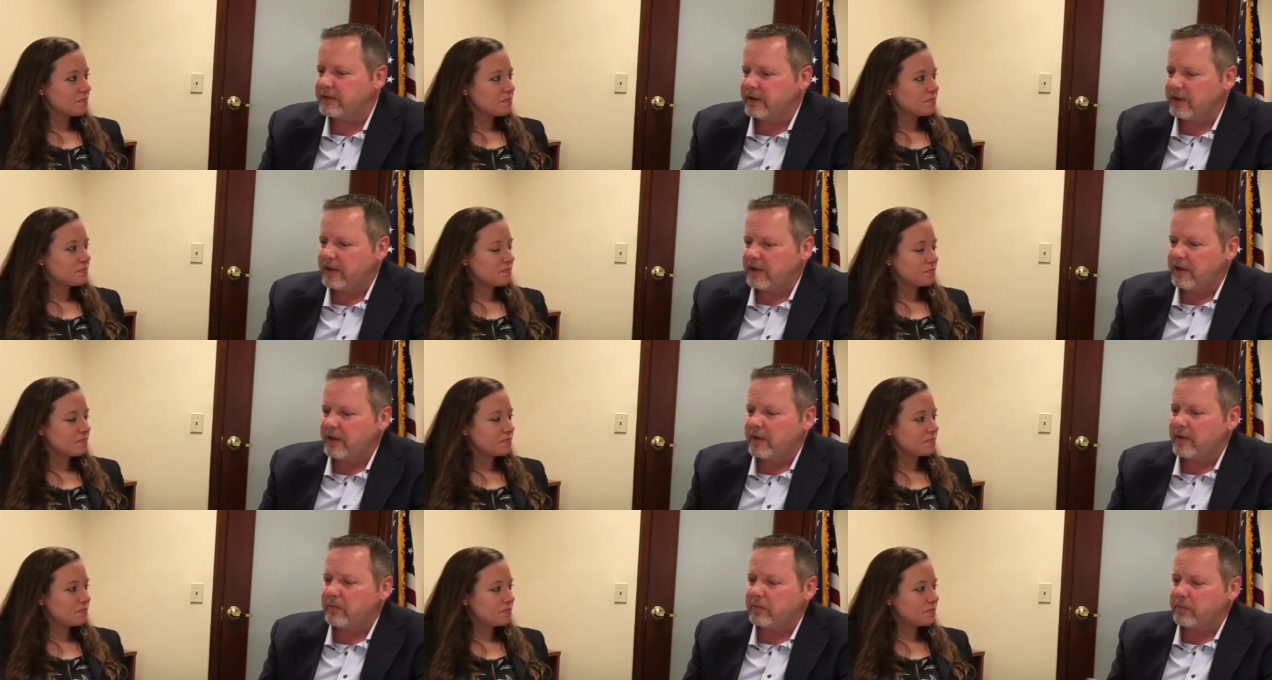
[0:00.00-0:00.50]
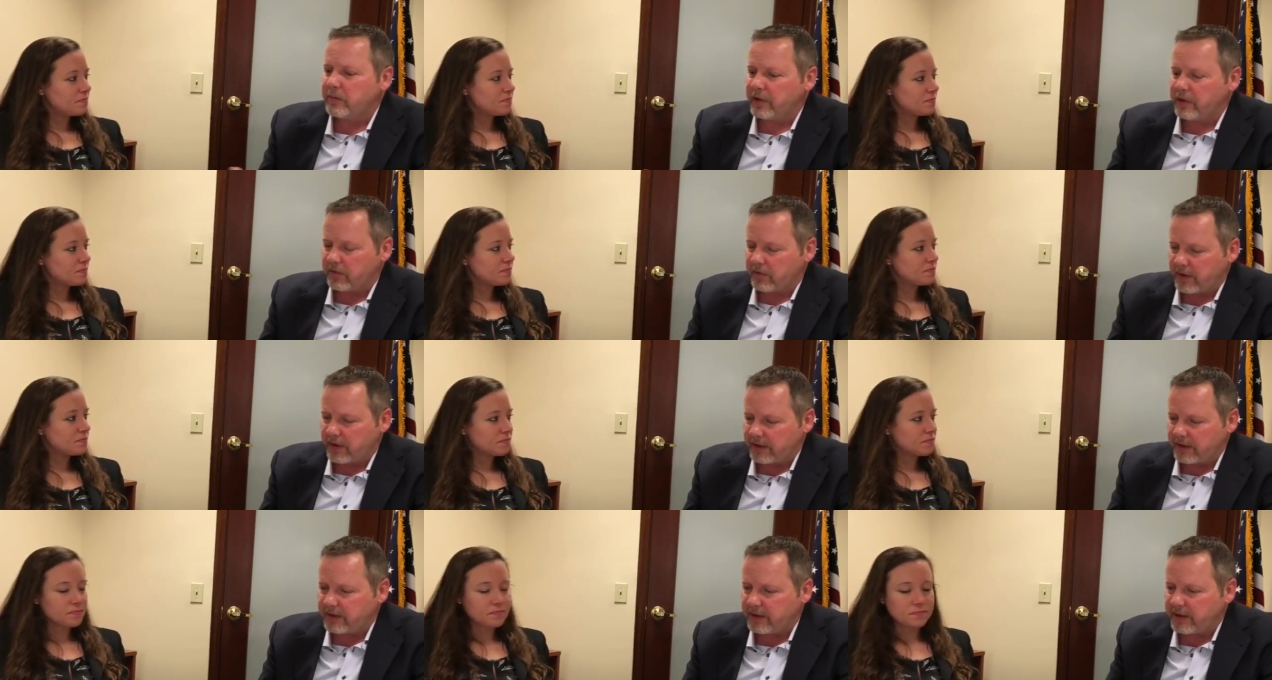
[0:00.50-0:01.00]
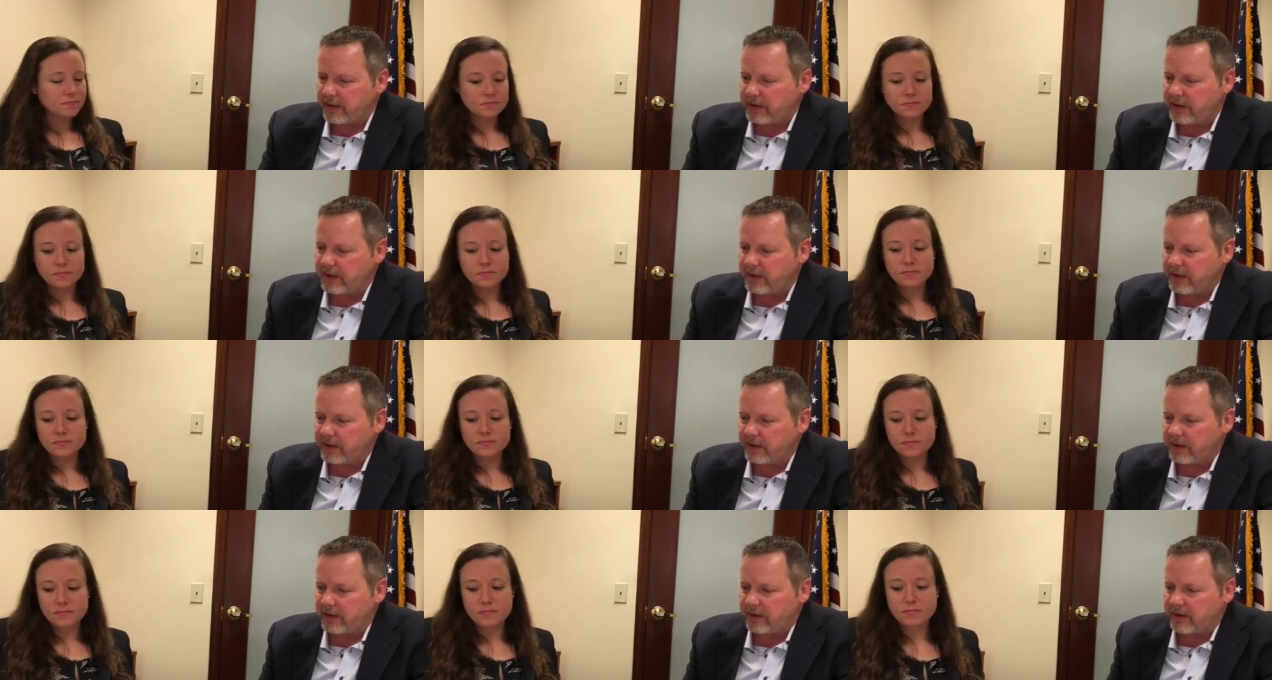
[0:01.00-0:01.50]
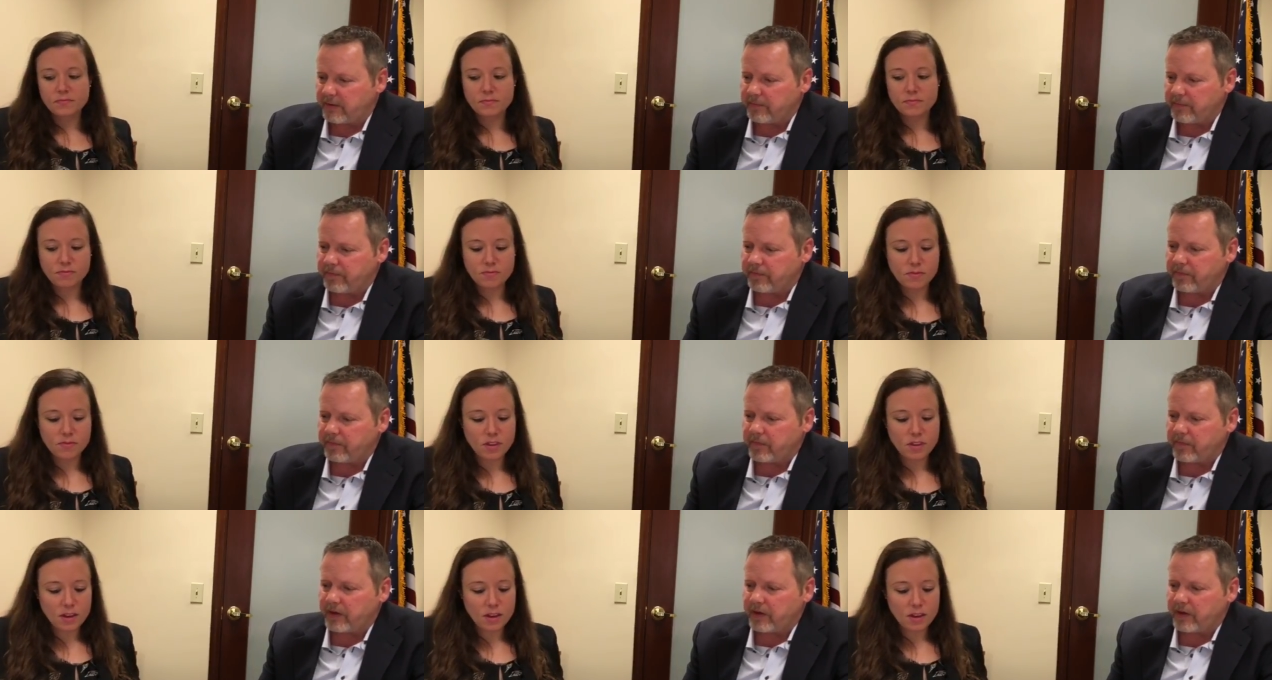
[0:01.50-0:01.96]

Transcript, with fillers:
Speaker 1: Mm-hmm. But you're right. The, um,